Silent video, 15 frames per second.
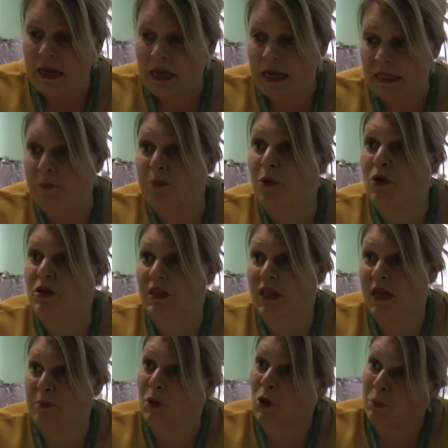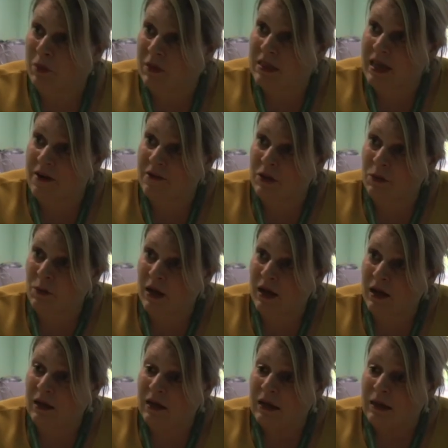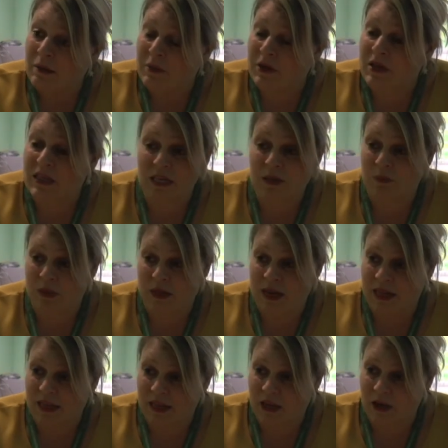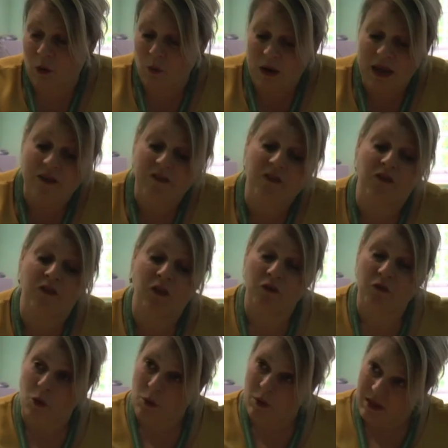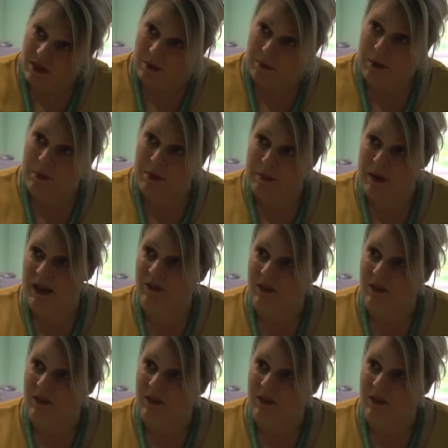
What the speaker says: It's important that pupil's there as well, because as with anything, you know, we have a view of what we think might be best for